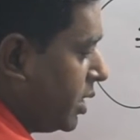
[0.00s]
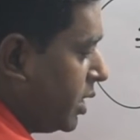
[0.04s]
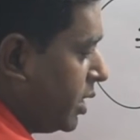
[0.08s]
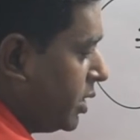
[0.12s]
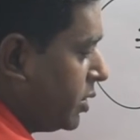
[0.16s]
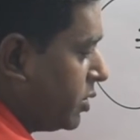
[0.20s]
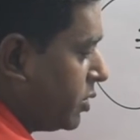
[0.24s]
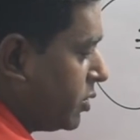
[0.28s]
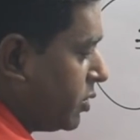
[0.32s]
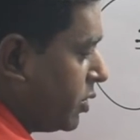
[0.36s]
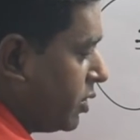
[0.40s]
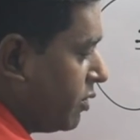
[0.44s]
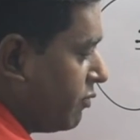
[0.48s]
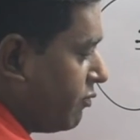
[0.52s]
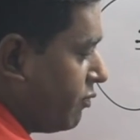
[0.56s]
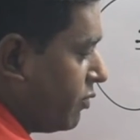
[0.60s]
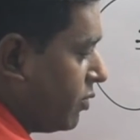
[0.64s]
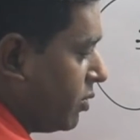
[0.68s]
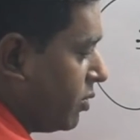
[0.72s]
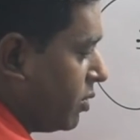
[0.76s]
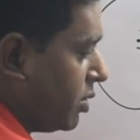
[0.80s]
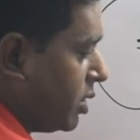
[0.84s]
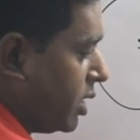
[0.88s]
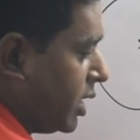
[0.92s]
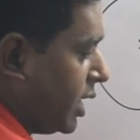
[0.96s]
into
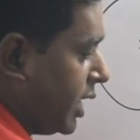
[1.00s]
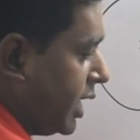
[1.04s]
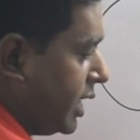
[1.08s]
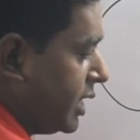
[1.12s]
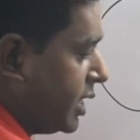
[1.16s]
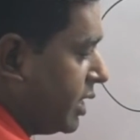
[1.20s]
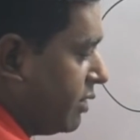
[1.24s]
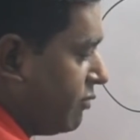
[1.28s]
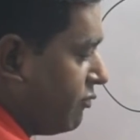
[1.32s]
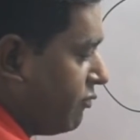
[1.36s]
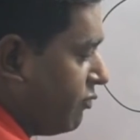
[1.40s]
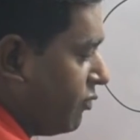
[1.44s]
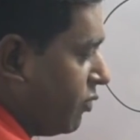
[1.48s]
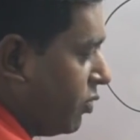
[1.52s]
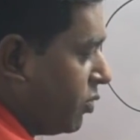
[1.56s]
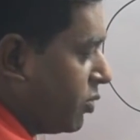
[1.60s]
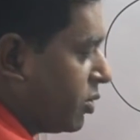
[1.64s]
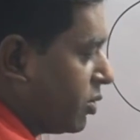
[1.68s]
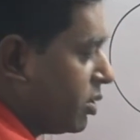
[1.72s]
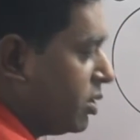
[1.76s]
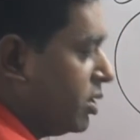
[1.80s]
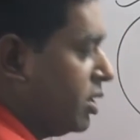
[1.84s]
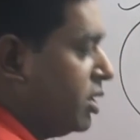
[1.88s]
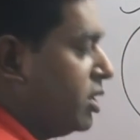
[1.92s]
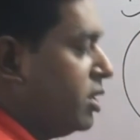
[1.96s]
24. I'll get
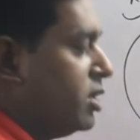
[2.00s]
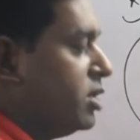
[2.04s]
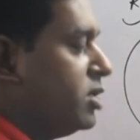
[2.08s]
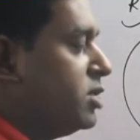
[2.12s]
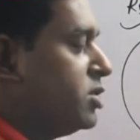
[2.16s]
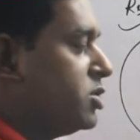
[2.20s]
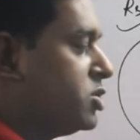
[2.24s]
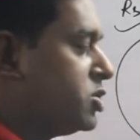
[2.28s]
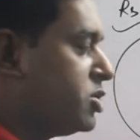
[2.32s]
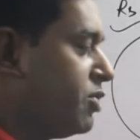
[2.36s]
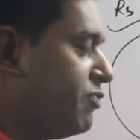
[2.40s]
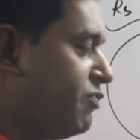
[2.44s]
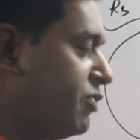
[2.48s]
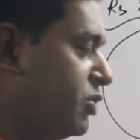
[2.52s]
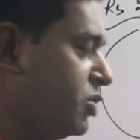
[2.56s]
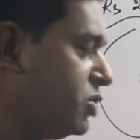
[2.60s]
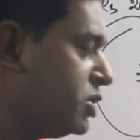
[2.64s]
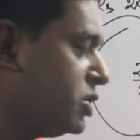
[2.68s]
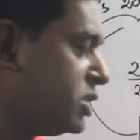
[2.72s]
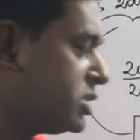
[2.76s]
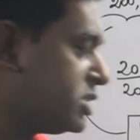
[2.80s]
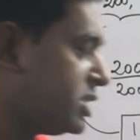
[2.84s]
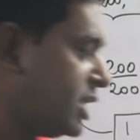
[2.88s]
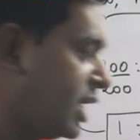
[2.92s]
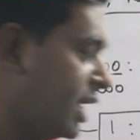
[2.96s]
4. So if you
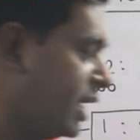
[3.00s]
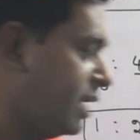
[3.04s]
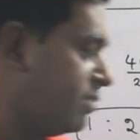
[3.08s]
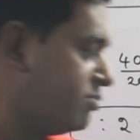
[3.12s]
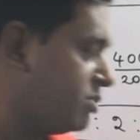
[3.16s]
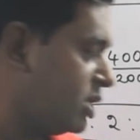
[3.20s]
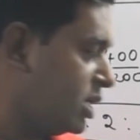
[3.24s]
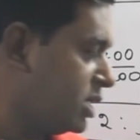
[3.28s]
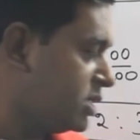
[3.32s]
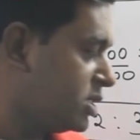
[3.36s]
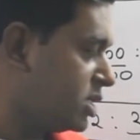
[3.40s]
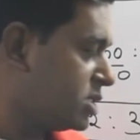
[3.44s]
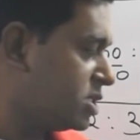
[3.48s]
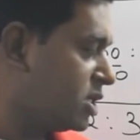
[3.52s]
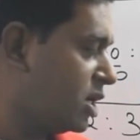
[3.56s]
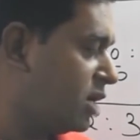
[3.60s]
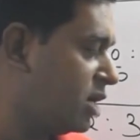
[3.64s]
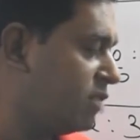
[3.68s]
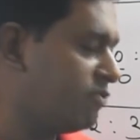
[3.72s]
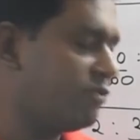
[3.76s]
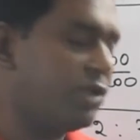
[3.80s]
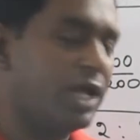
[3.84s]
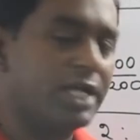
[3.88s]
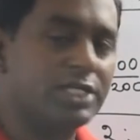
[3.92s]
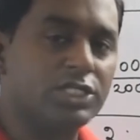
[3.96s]
do the same thing in the
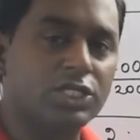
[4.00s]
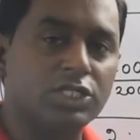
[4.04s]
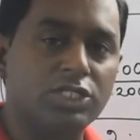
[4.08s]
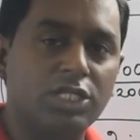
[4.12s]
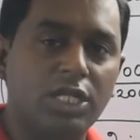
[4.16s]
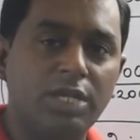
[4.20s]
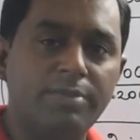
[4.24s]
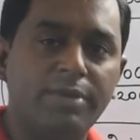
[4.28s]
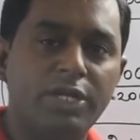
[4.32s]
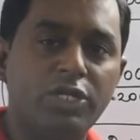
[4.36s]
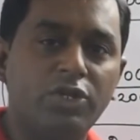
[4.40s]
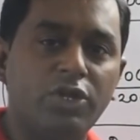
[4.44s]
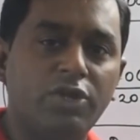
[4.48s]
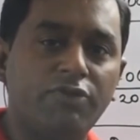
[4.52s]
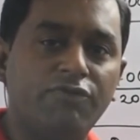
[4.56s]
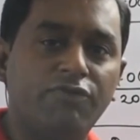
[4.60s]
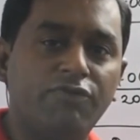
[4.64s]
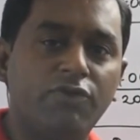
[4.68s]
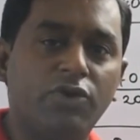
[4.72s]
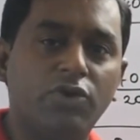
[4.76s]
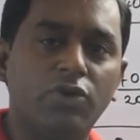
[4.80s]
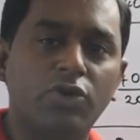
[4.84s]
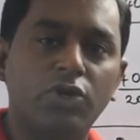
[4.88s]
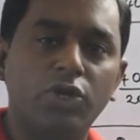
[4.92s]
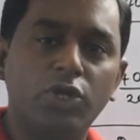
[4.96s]
third fraction, 3 by
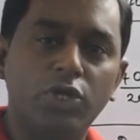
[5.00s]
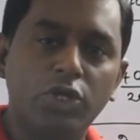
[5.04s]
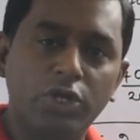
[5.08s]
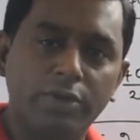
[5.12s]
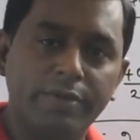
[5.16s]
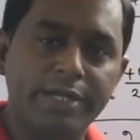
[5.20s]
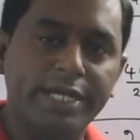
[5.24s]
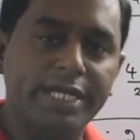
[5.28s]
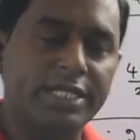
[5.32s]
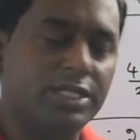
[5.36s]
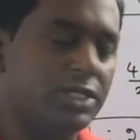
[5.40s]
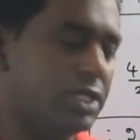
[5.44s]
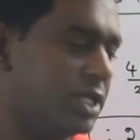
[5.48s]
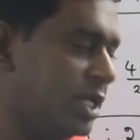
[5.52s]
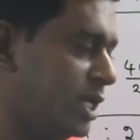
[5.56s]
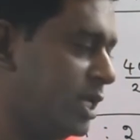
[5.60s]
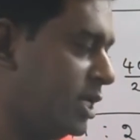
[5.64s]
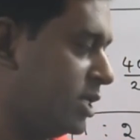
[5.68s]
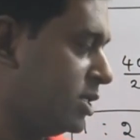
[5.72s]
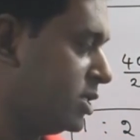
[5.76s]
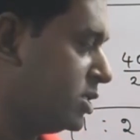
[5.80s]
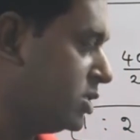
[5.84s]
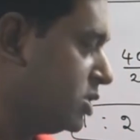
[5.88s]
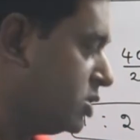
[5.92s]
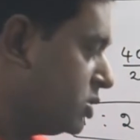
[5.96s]
24, you will get
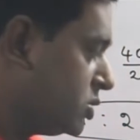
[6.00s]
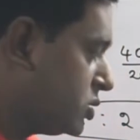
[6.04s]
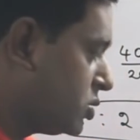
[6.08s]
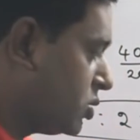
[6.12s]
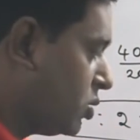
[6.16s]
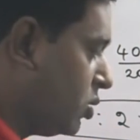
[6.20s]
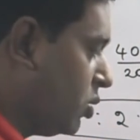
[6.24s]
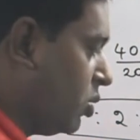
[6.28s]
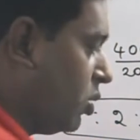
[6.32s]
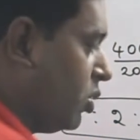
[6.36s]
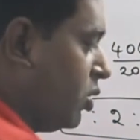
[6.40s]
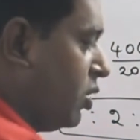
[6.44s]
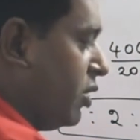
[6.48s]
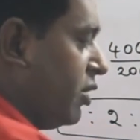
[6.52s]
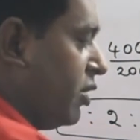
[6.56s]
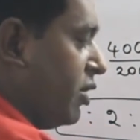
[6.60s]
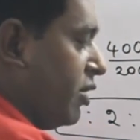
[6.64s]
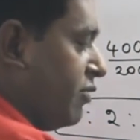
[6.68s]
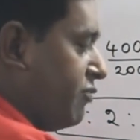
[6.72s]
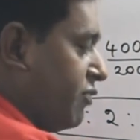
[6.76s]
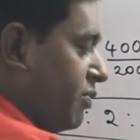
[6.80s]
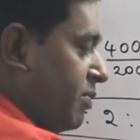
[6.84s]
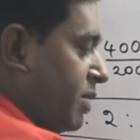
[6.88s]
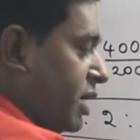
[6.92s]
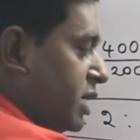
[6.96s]
3. So
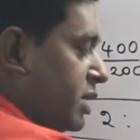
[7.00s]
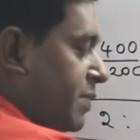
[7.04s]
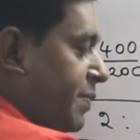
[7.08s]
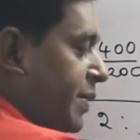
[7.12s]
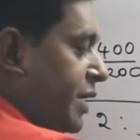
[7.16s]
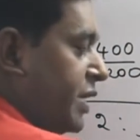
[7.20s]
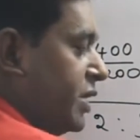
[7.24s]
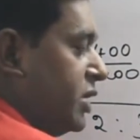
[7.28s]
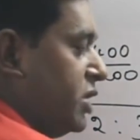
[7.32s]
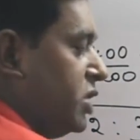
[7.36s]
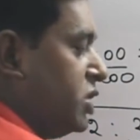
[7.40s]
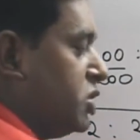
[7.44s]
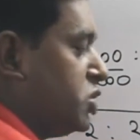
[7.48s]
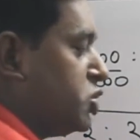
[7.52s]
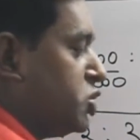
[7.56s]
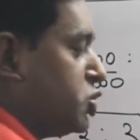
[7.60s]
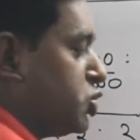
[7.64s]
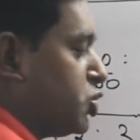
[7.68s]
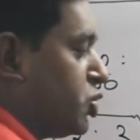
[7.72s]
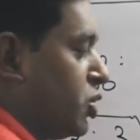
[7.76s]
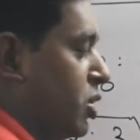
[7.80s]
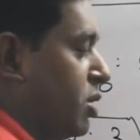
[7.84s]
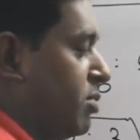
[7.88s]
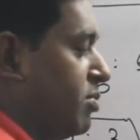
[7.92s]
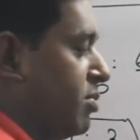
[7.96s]
if you multiply
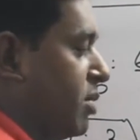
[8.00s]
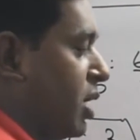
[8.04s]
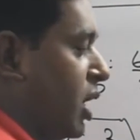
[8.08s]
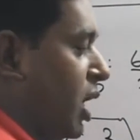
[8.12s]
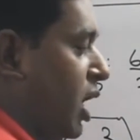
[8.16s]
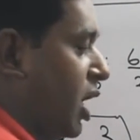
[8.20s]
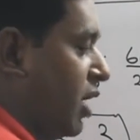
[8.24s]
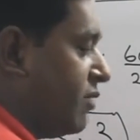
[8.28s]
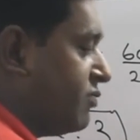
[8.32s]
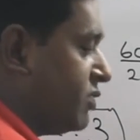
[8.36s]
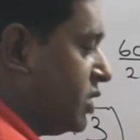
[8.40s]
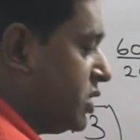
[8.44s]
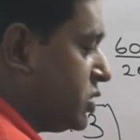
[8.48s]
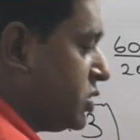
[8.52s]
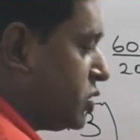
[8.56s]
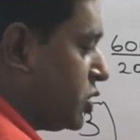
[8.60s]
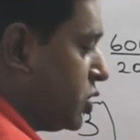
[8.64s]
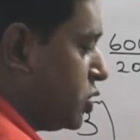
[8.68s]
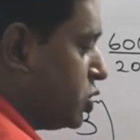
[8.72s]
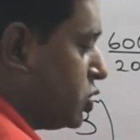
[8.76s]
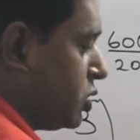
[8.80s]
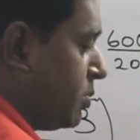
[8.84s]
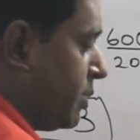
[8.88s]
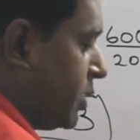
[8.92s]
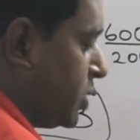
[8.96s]
each term of this
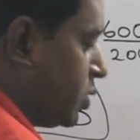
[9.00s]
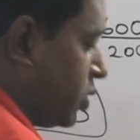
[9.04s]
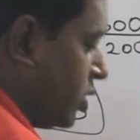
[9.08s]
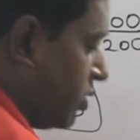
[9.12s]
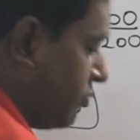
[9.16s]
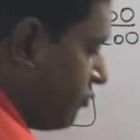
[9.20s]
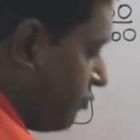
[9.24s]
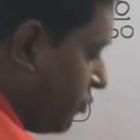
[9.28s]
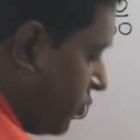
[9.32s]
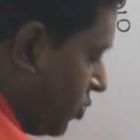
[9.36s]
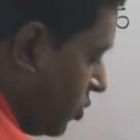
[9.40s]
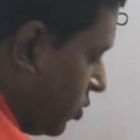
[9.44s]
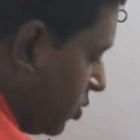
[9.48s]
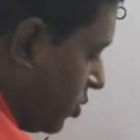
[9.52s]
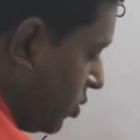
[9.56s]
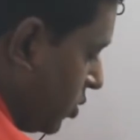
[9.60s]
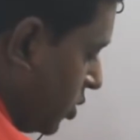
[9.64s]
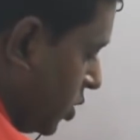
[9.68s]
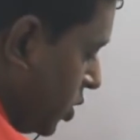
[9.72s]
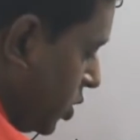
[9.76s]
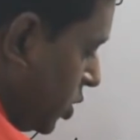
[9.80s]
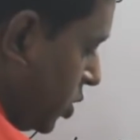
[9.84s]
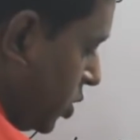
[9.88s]
ratio by 24,